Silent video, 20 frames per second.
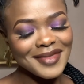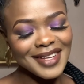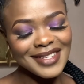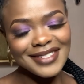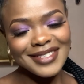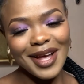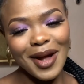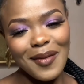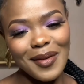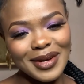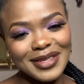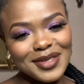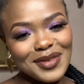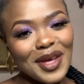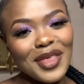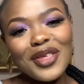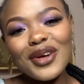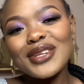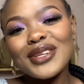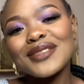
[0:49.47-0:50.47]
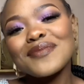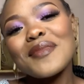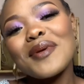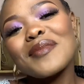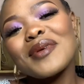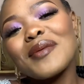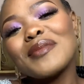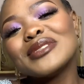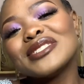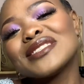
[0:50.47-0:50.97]
Sour. So I thought maybe
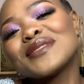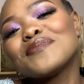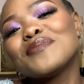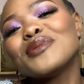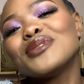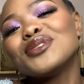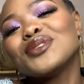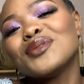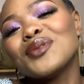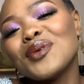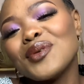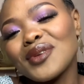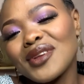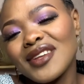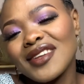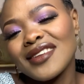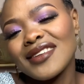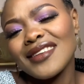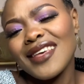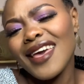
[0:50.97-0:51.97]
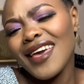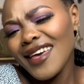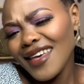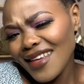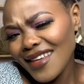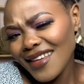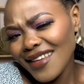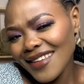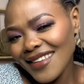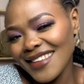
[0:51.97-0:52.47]
let me just put you on, eh?
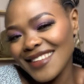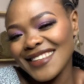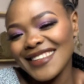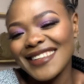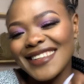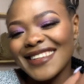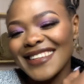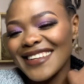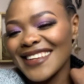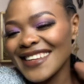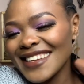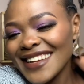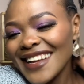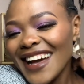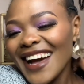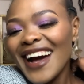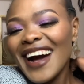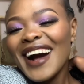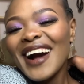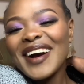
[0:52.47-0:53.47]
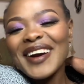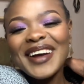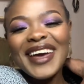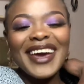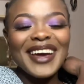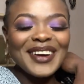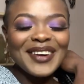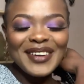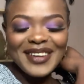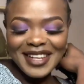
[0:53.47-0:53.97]

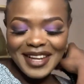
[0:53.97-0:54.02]
Okay, cool.